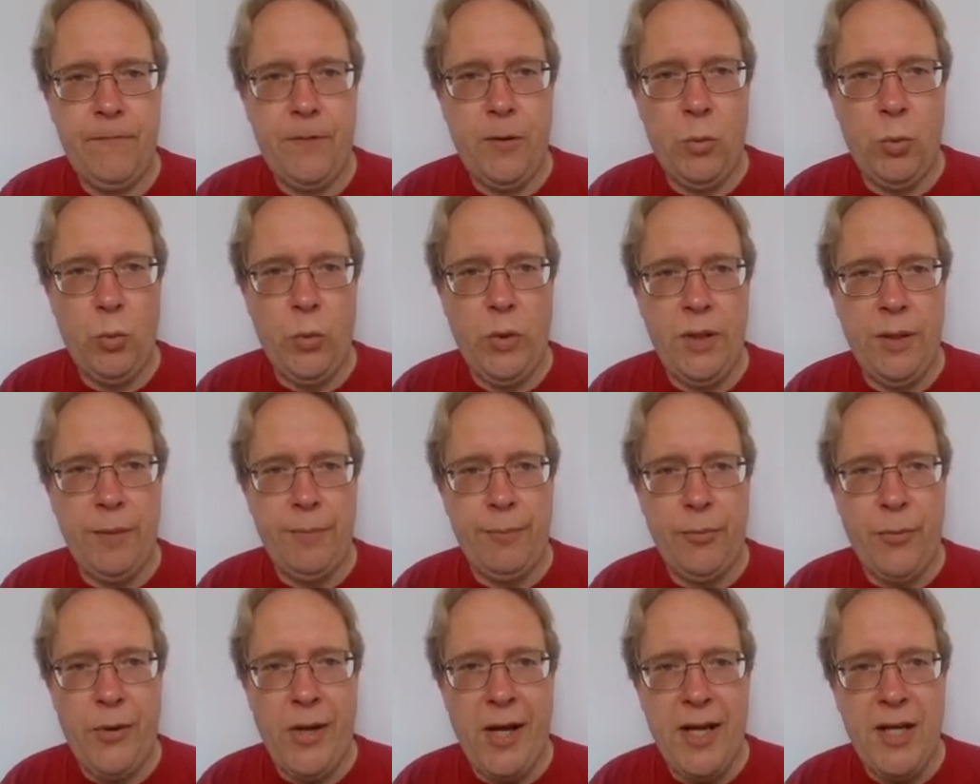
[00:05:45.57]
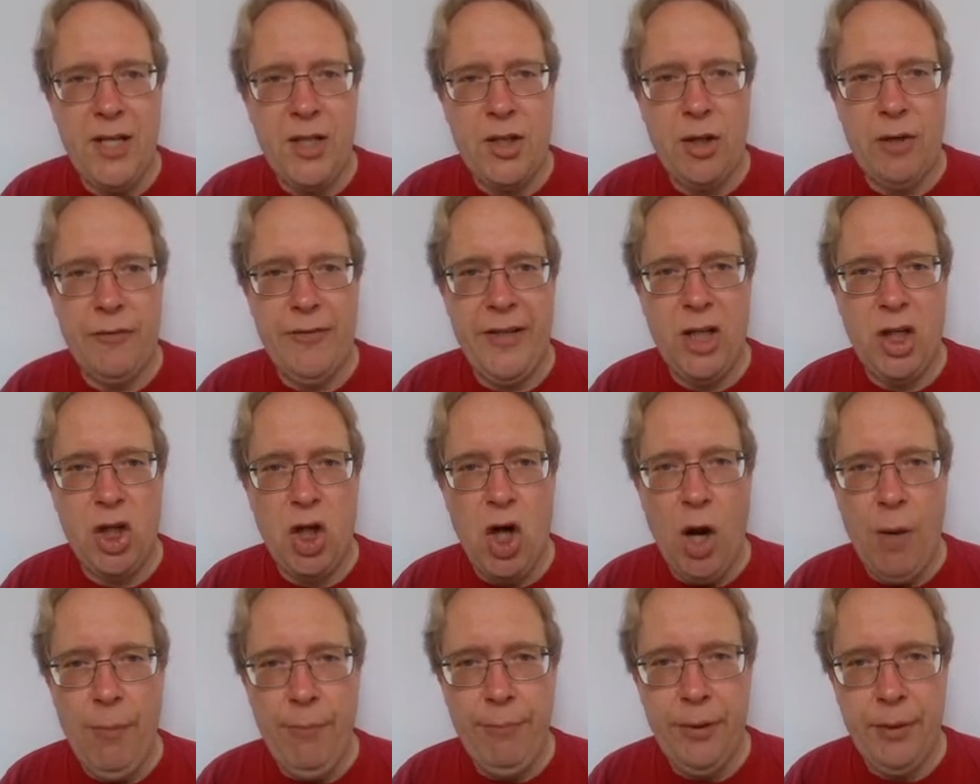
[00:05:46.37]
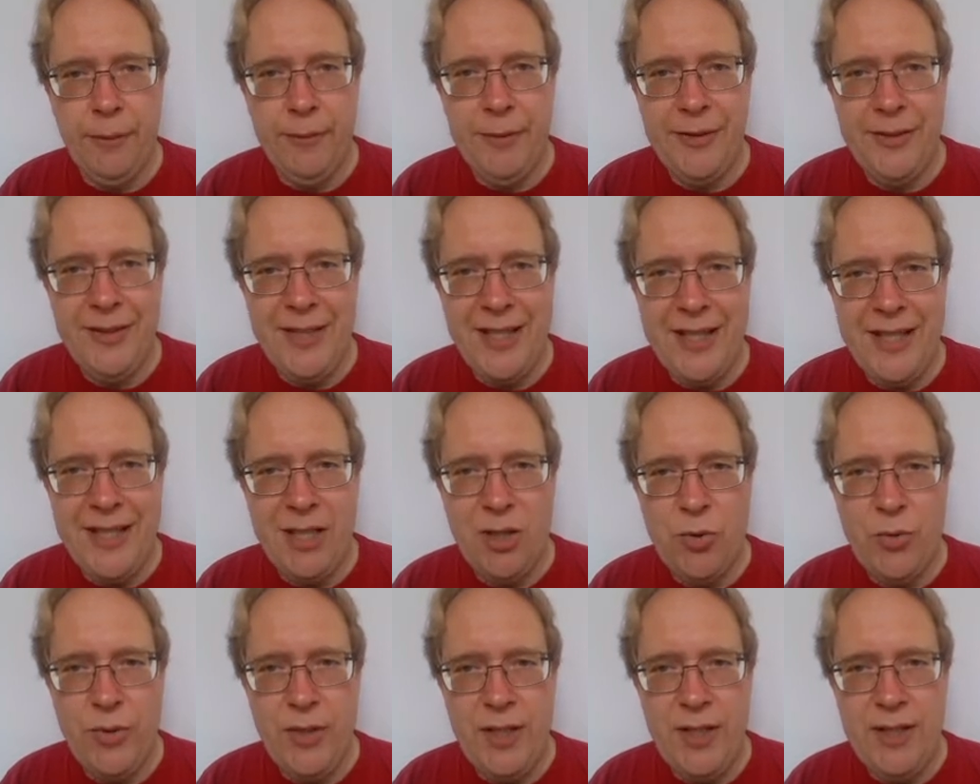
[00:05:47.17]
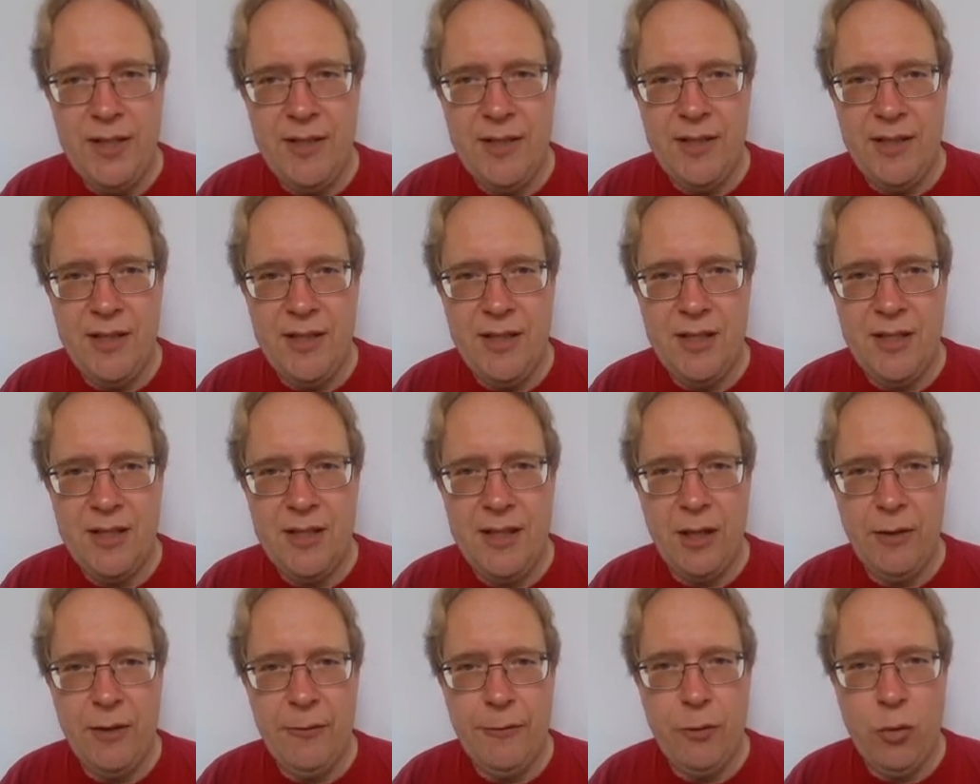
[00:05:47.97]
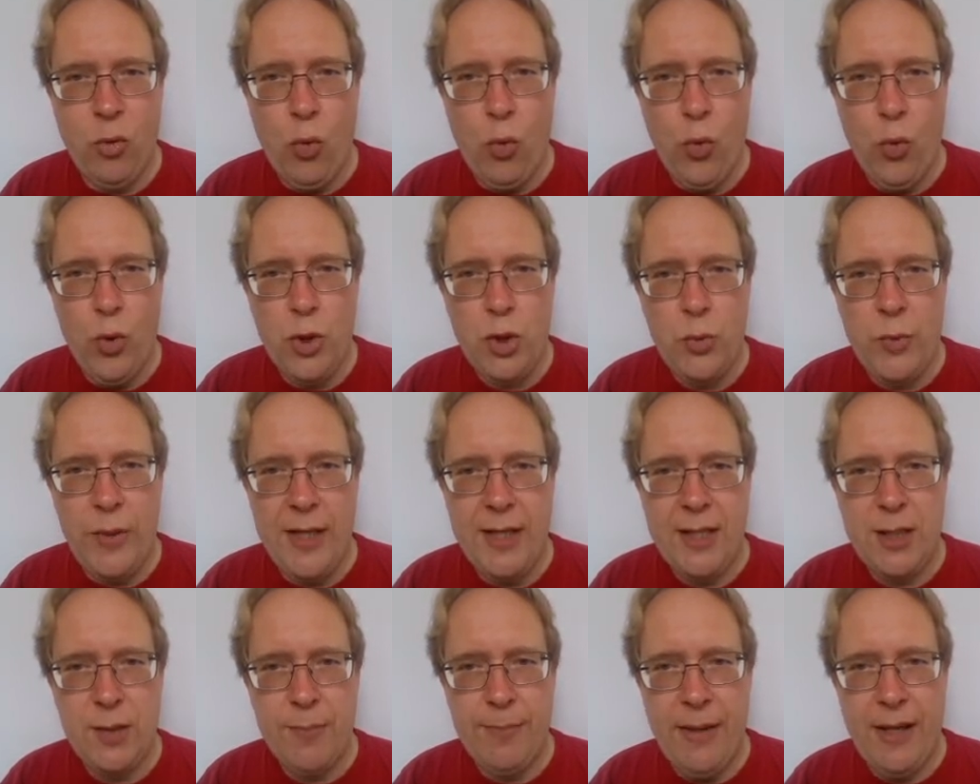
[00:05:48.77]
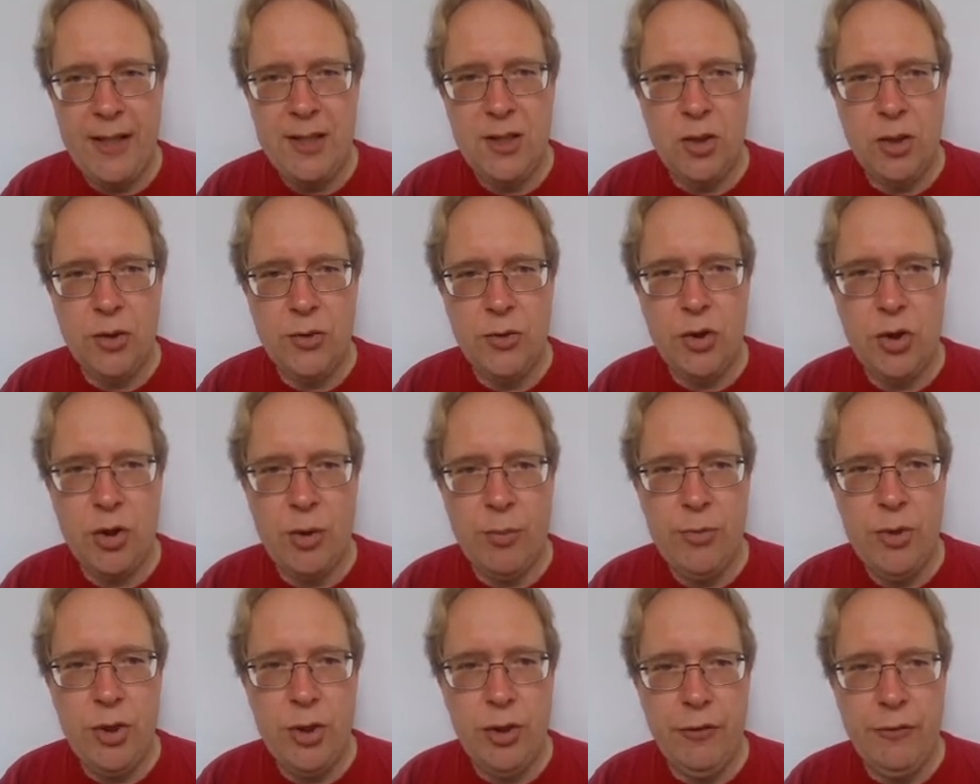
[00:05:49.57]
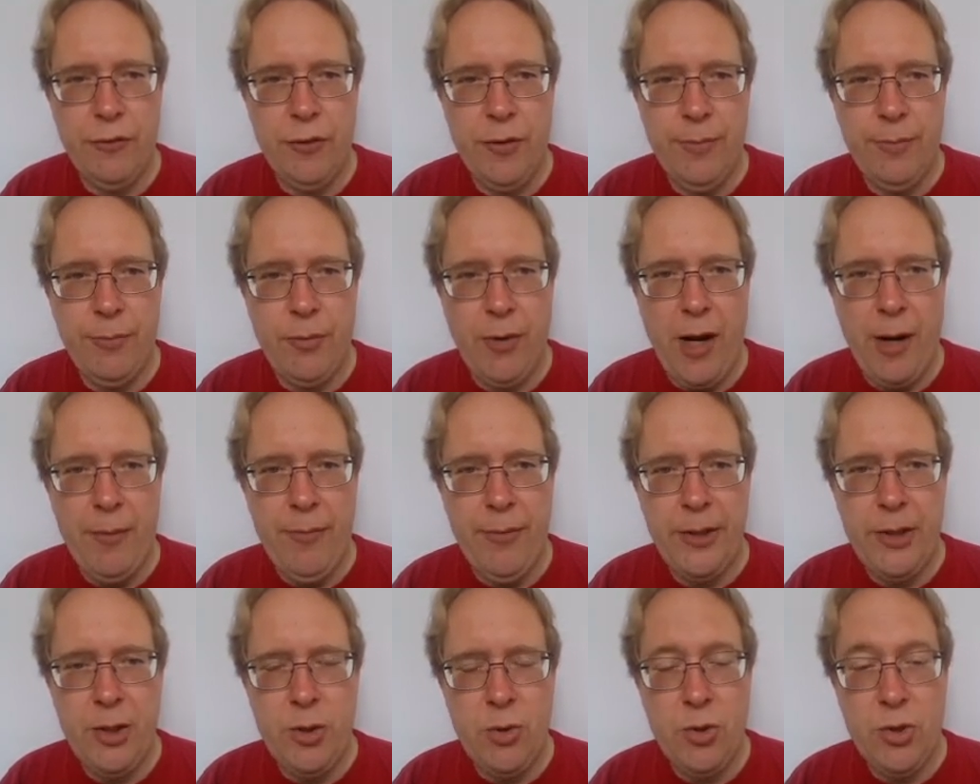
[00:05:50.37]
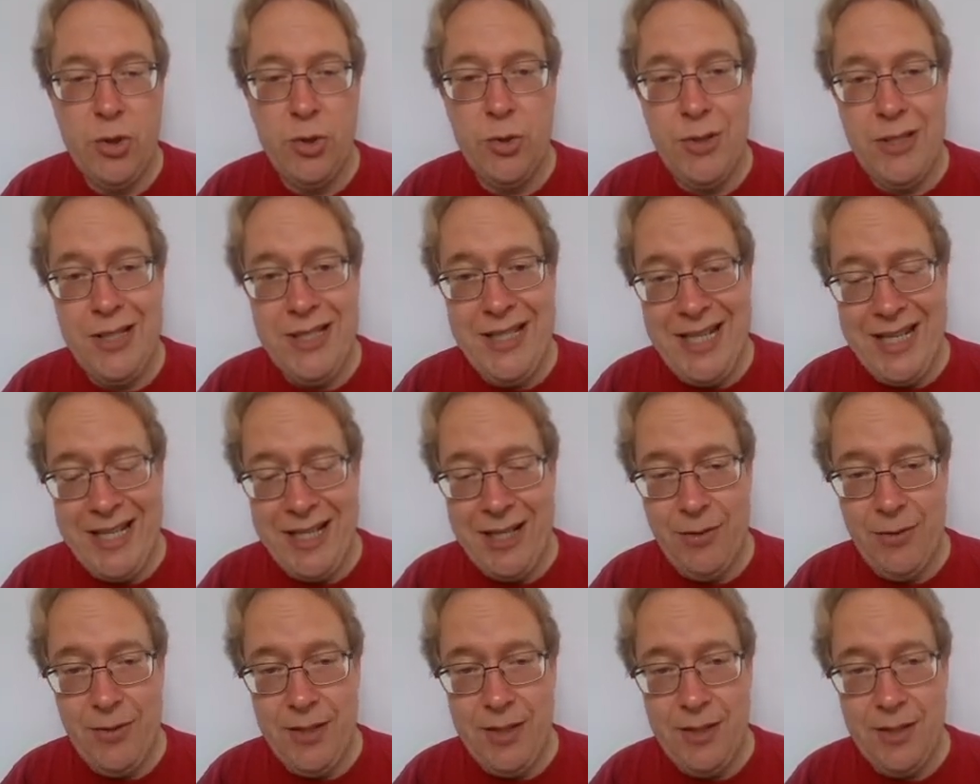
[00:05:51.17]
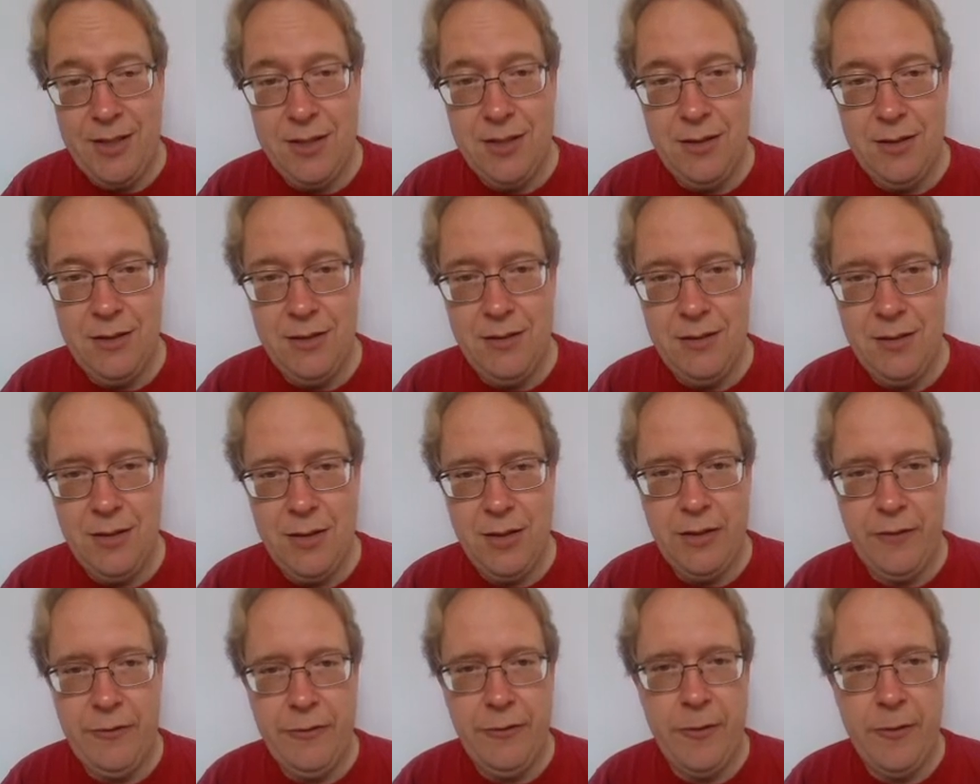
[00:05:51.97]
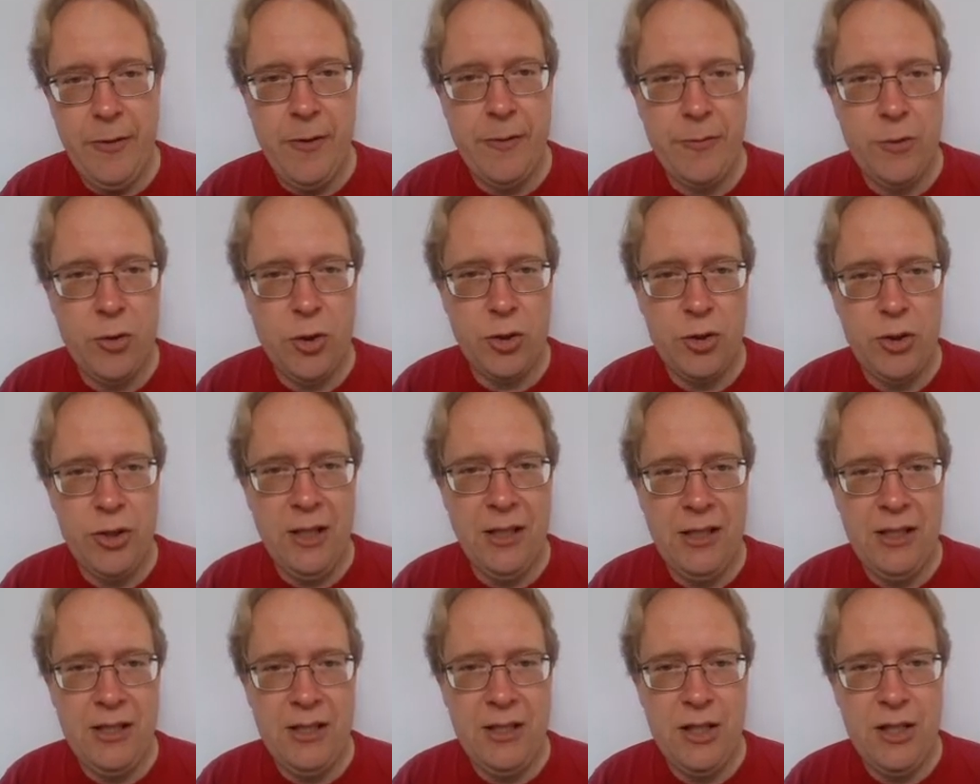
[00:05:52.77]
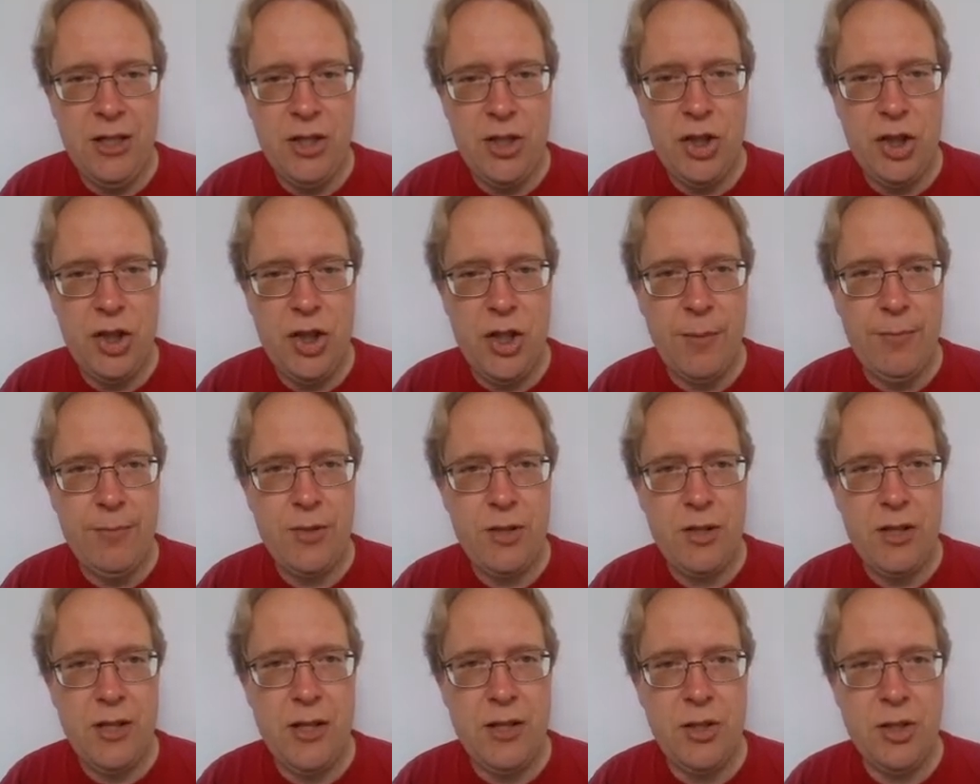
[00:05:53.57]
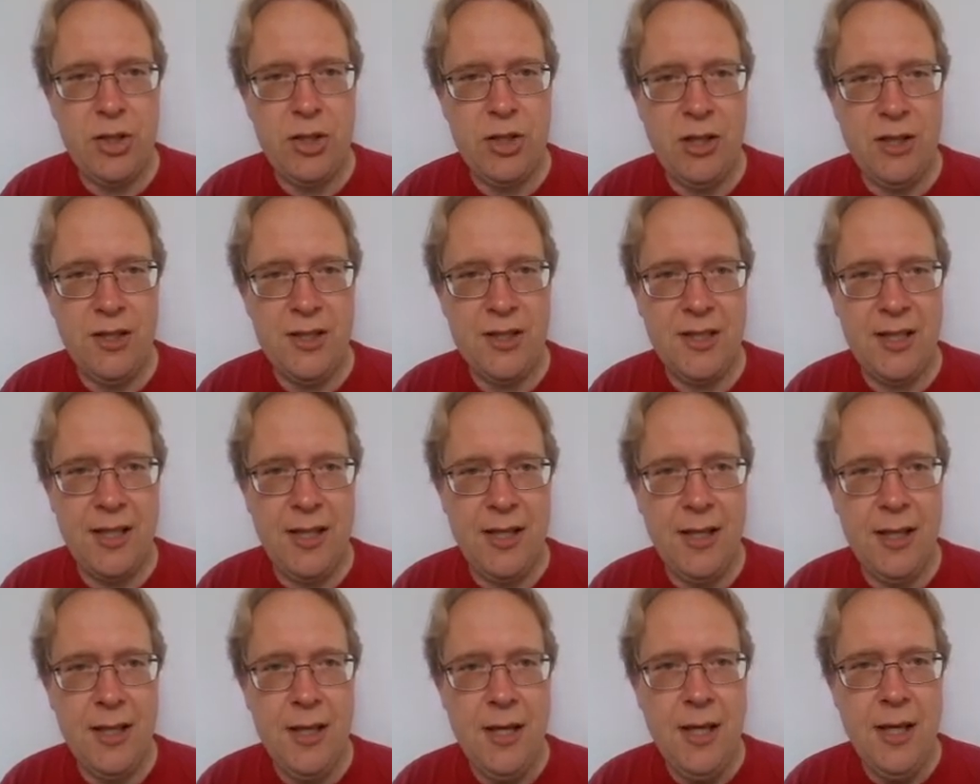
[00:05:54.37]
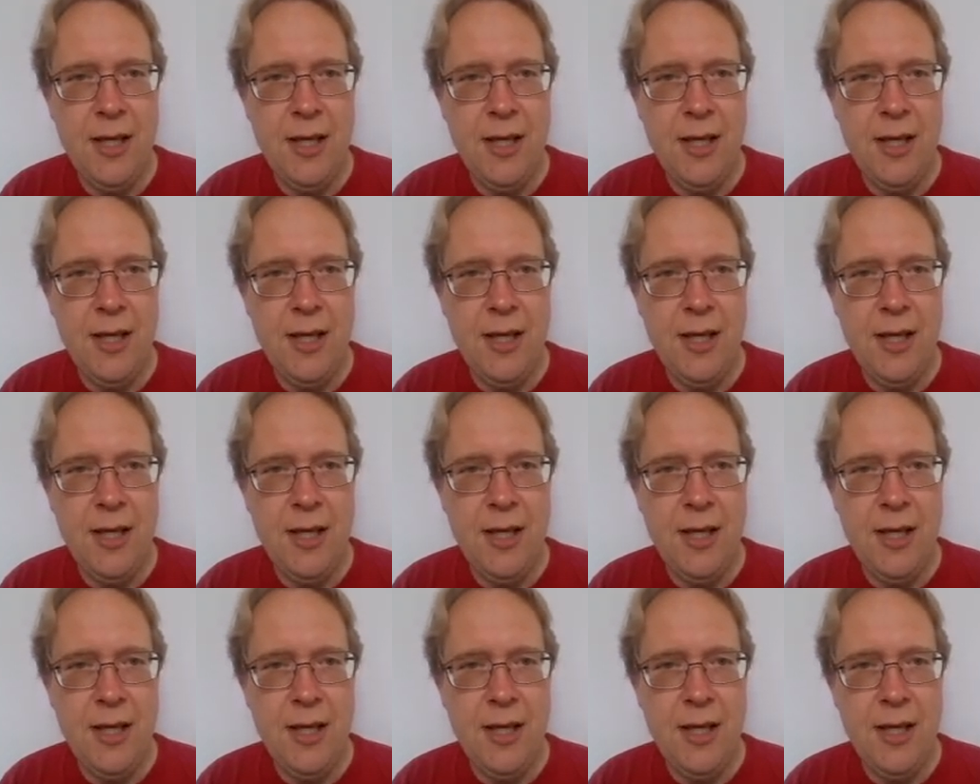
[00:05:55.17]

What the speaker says: the price of a complement increases, then of course we expect consumption of the primary good to decrease. If we have tortilla chips and salsa,